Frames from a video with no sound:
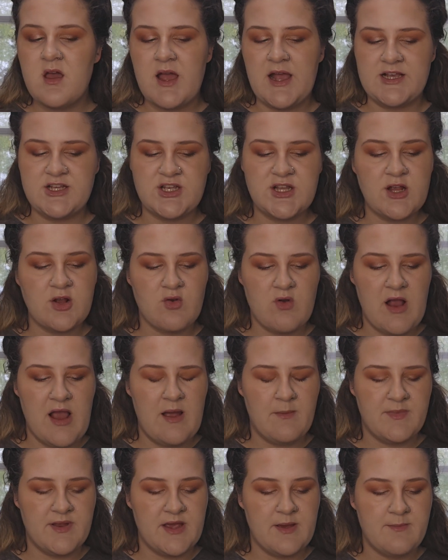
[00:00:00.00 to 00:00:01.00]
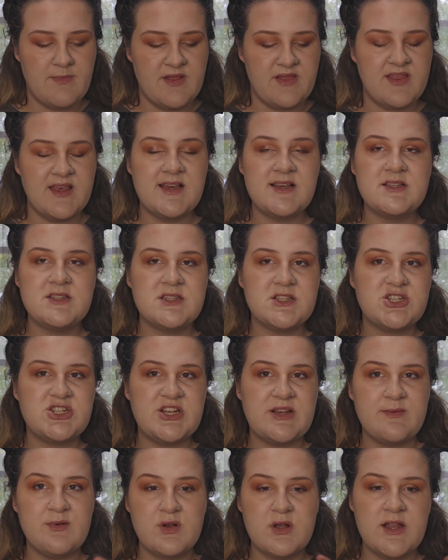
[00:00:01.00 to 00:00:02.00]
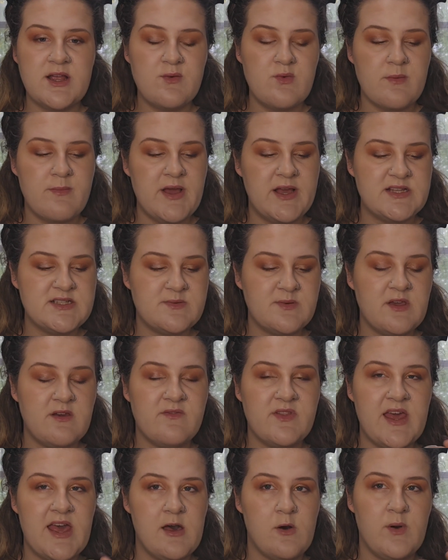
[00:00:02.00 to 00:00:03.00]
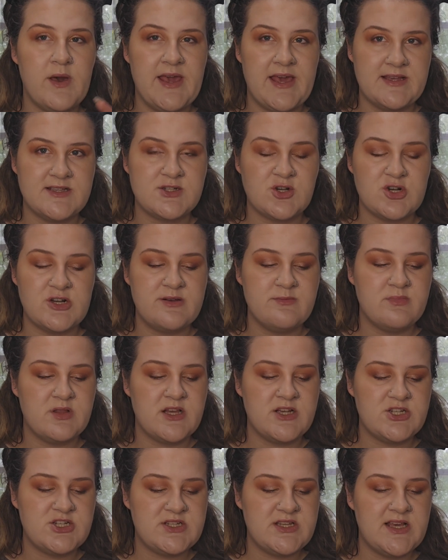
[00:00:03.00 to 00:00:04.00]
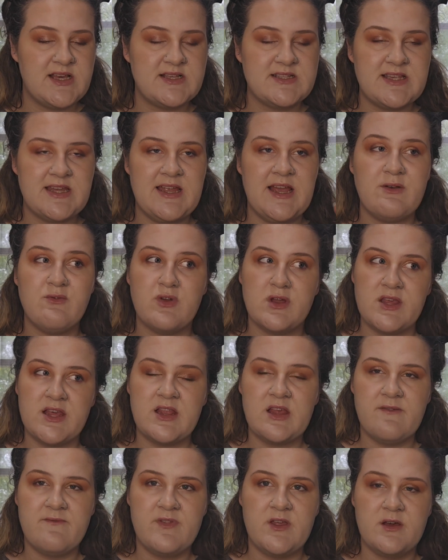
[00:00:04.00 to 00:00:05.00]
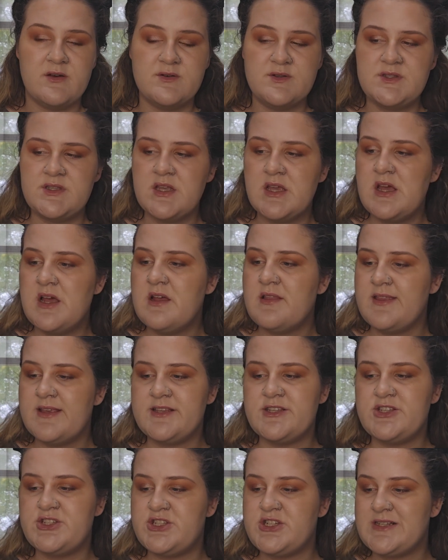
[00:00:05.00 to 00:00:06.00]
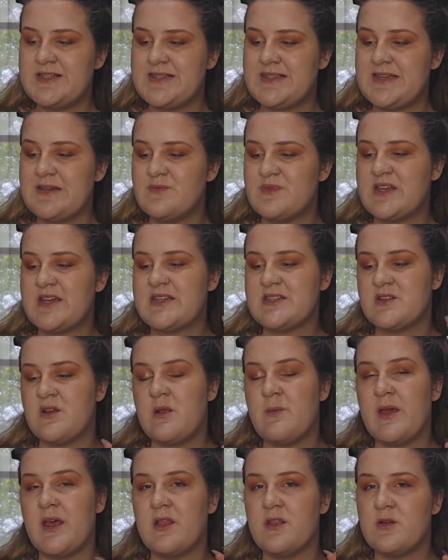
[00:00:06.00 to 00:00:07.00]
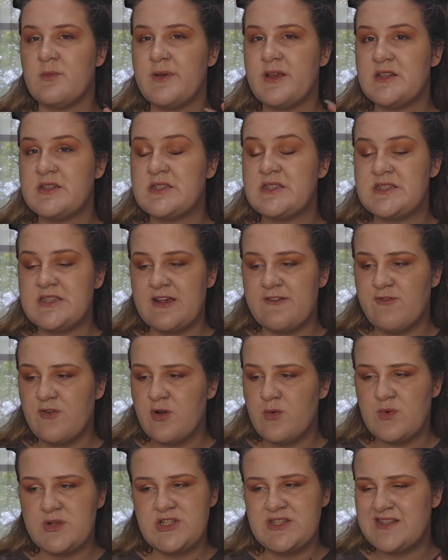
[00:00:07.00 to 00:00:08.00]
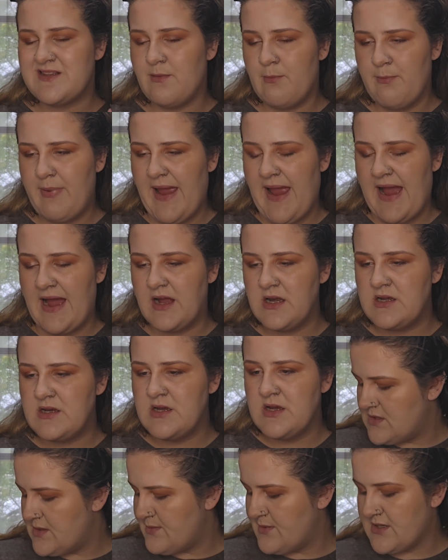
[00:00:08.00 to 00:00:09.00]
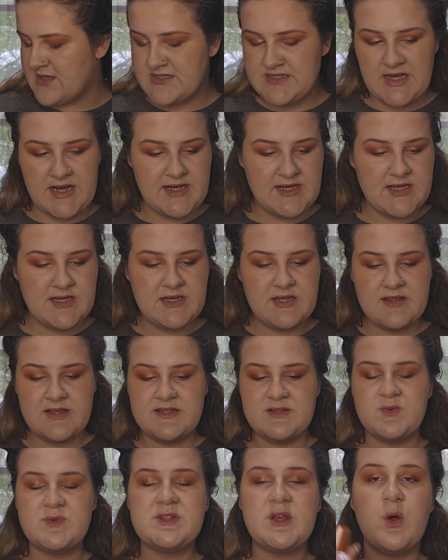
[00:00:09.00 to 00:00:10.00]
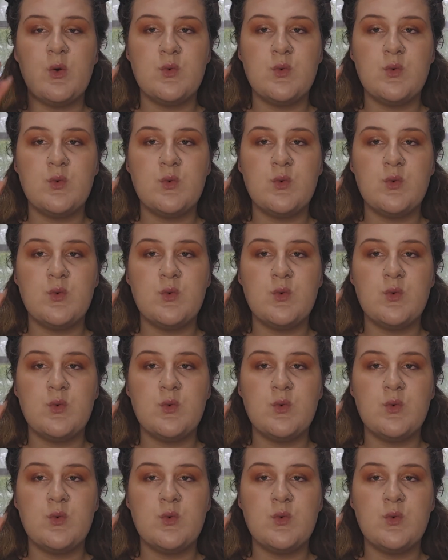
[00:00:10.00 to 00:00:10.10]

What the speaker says: I should have grabbed it. But this, the shimmer in it reminds me of the LYS cream blush sticks, and I really love those. This just seems like it's going to be a little bit stiffer, which isn't bad. Super excited. This was